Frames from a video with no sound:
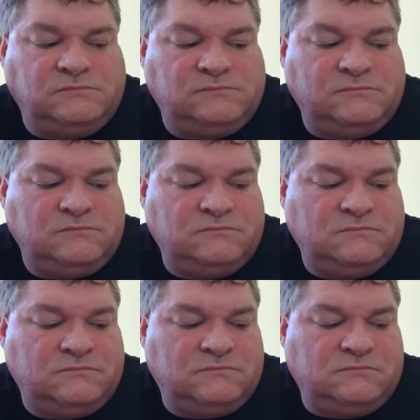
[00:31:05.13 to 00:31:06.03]

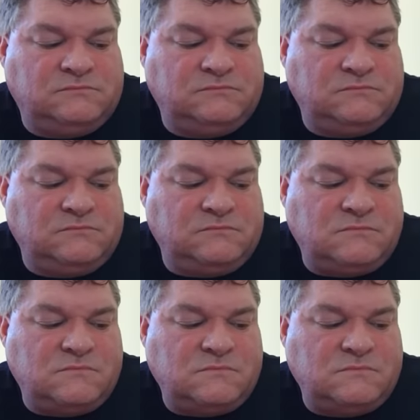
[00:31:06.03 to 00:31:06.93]

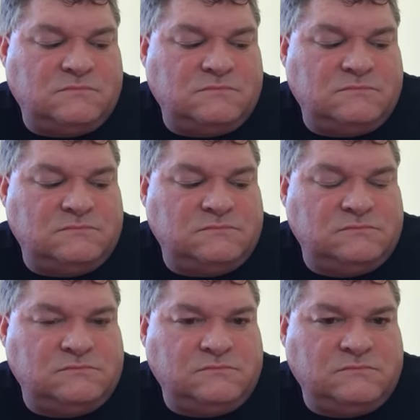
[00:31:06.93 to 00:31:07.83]

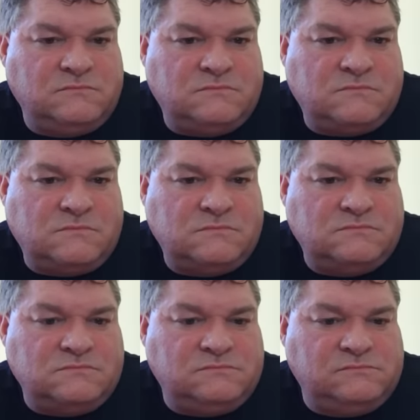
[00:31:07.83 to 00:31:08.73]

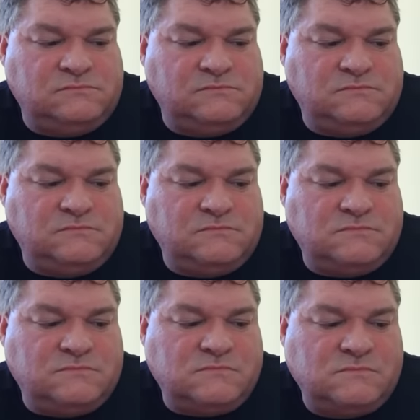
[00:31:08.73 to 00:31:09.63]

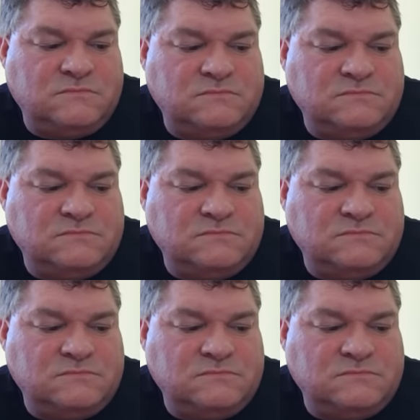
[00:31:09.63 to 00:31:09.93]
The person shown says nothing.